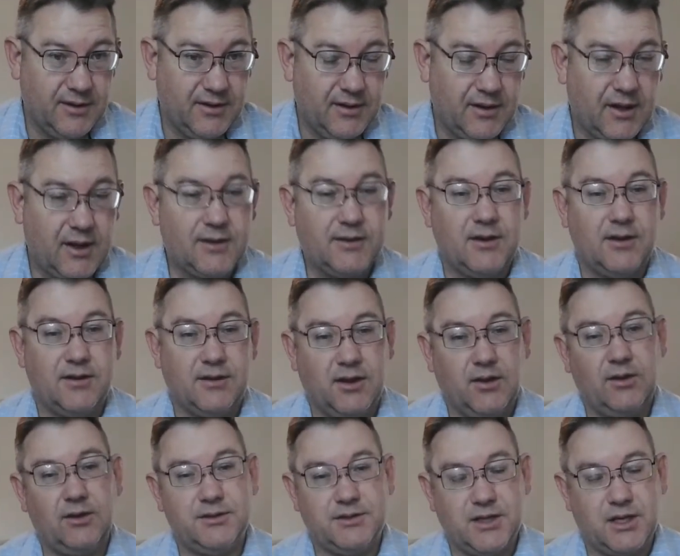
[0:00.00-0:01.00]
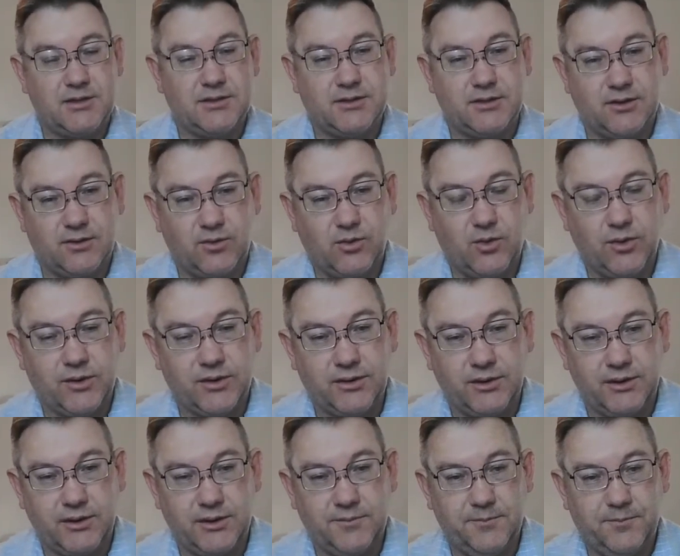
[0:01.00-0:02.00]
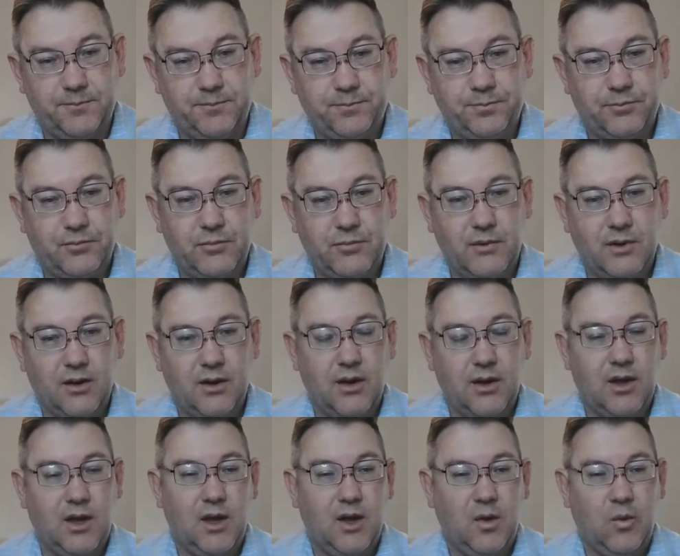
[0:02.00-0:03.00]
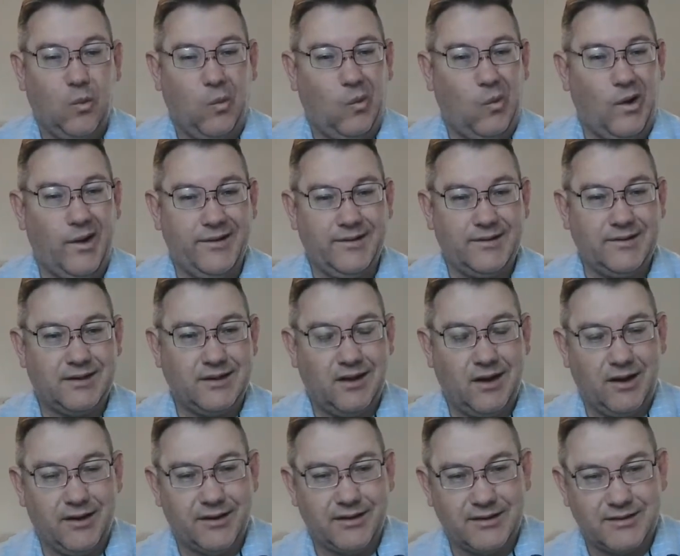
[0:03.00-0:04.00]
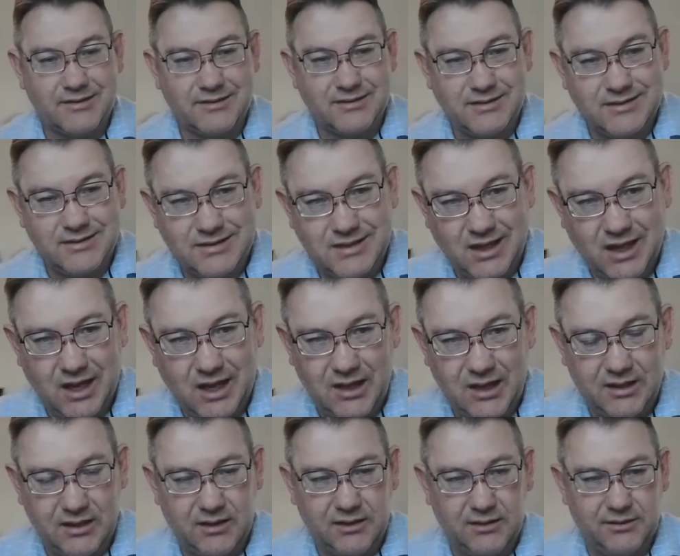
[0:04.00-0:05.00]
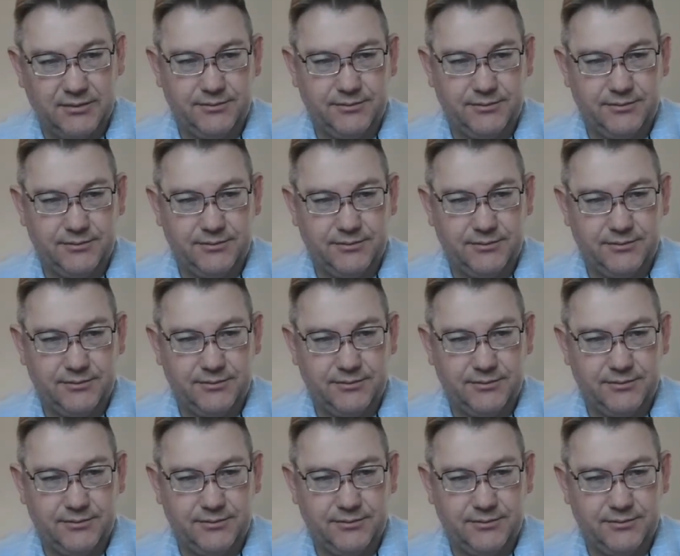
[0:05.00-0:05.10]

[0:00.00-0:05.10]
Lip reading: and then they'll adjust it accordingly. Once an audit is done,